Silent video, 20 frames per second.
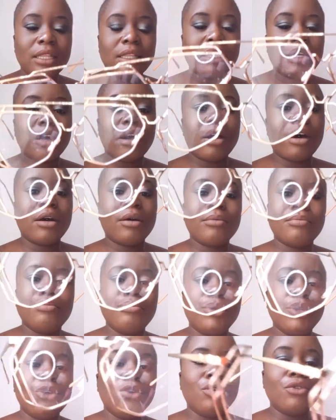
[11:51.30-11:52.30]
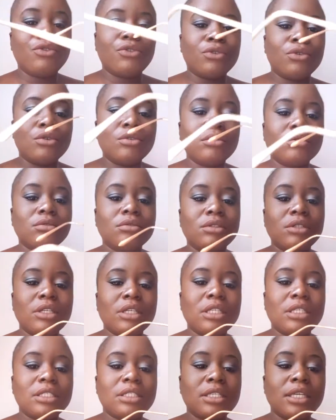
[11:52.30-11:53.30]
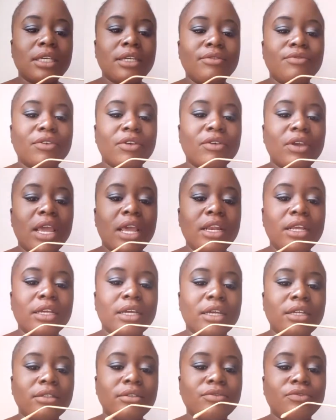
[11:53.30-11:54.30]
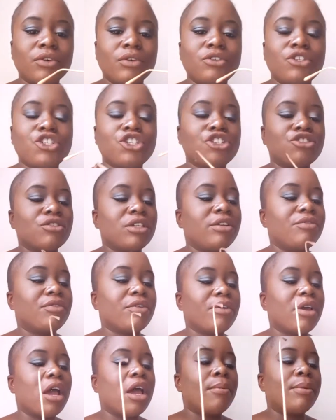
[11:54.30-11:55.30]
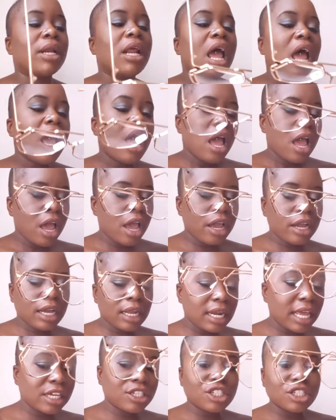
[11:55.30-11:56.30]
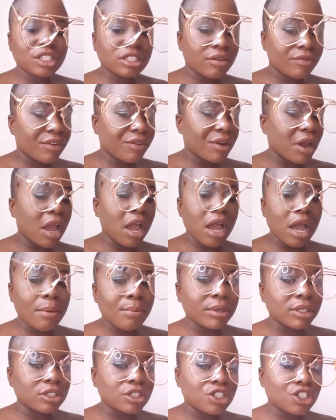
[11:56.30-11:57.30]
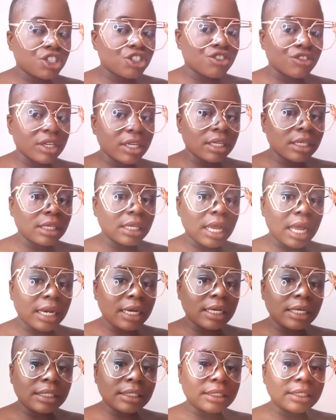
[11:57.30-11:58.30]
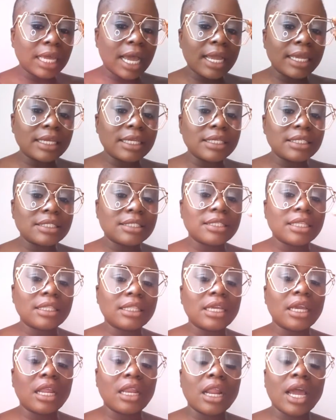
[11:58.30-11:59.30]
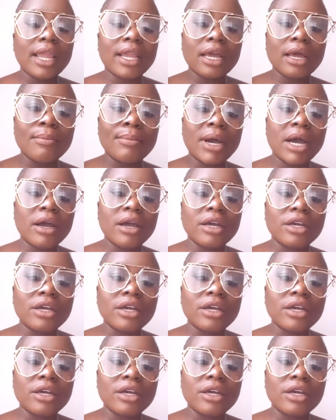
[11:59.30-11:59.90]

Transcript: they are beautiful. See, very elegant, very street, very urban. Her collections are very urban and street, and that is the thing I like about